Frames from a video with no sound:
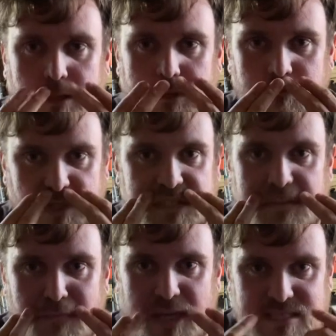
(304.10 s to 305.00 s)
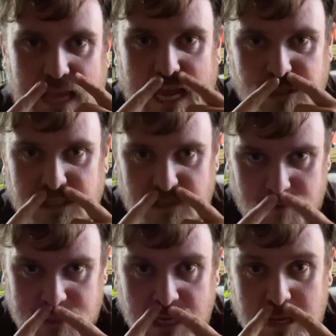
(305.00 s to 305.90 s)
and just the mustache, and it
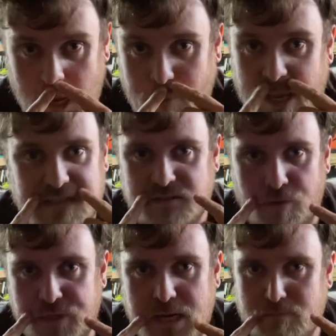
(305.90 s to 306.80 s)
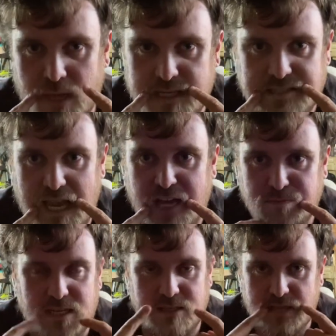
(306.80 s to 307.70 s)
was a pencil thin mustache
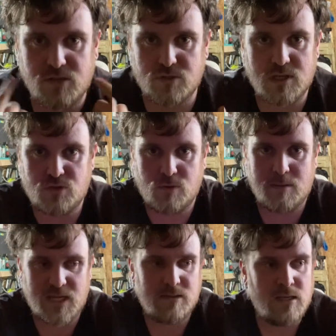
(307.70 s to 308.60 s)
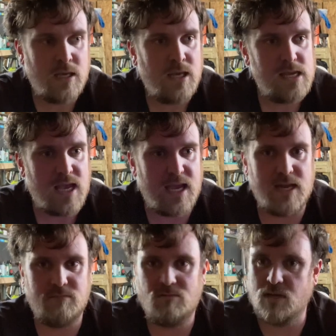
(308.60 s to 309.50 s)
because I usually trim it.
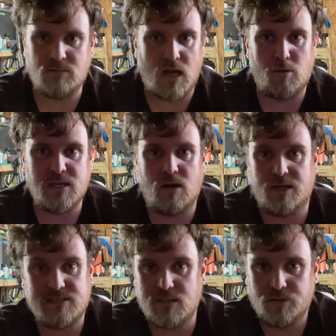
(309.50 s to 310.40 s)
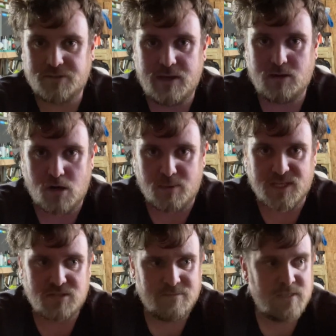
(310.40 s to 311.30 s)
And I'll be honest, it looked like
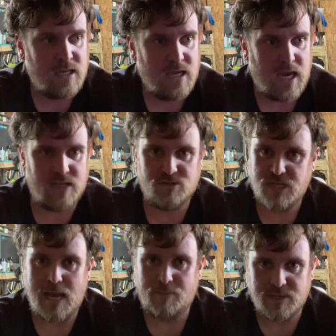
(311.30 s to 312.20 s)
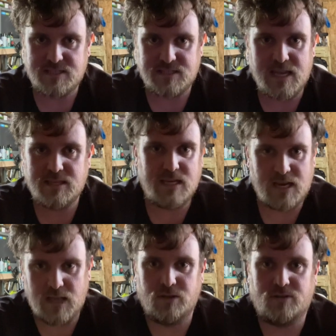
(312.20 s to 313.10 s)
garbage. And she happened to say that
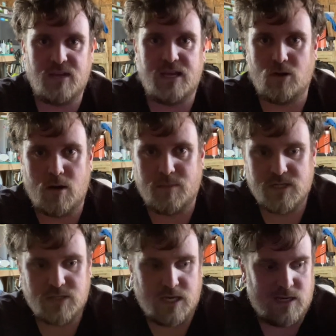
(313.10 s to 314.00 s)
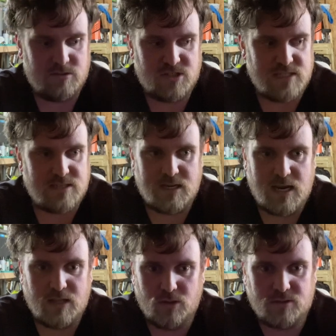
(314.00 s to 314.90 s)
I looked like garbage, and she said
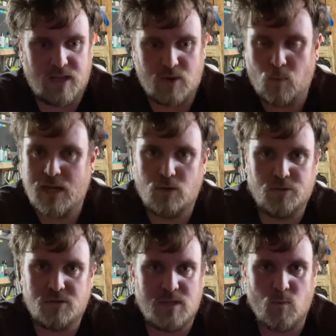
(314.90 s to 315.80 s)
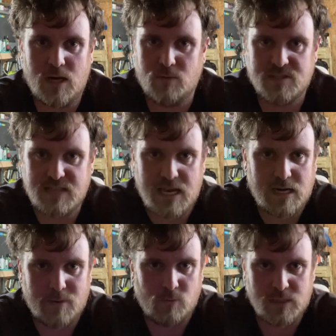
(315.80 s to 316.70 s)
I looked like way older than what I was saying
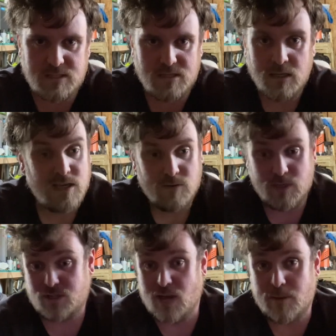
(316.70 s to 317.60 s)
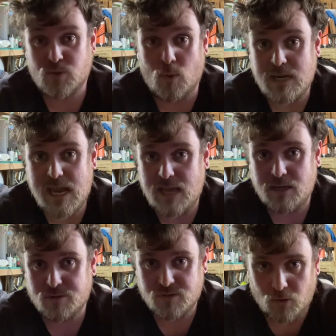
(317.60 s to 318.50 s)
I was, which I'm 28
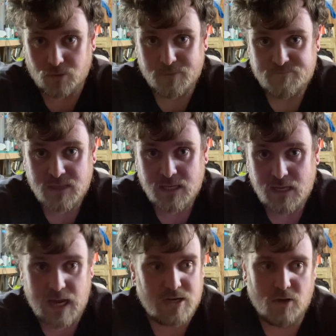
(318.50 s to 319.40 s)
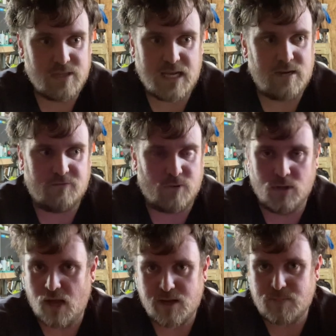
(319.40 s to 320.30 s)
years old. I know that for a
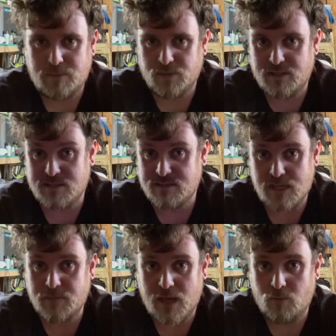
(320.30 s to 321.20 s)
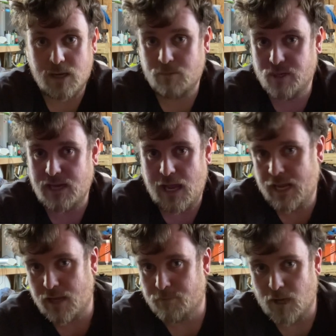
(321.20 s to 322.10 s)
lot of people it doesn't seem that way, but I
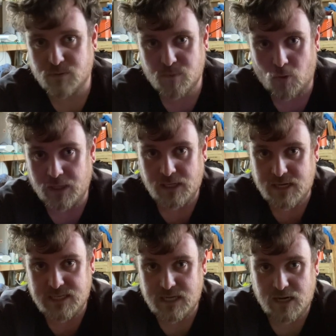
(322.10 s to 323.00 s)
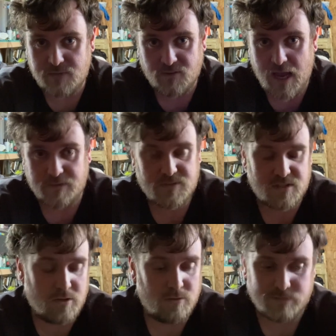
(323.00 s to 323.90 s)
am. I was born in 1995,
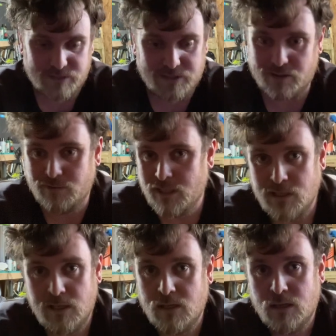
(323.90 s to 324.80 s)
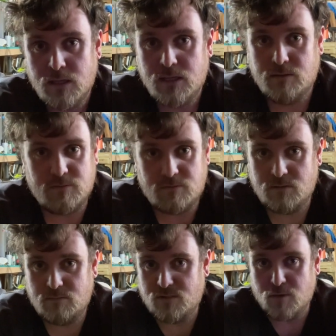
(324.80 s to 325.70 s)
so, you know,
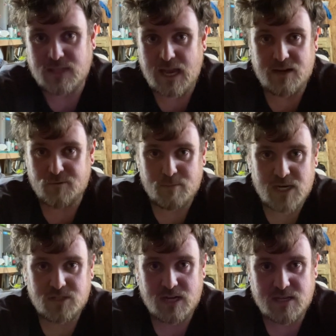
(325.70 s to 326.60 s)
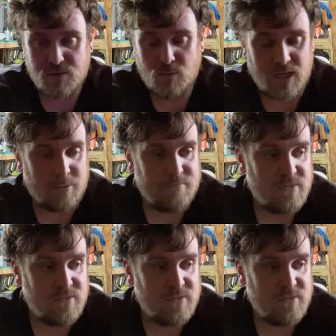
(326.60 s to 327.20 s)
do with that information as you will.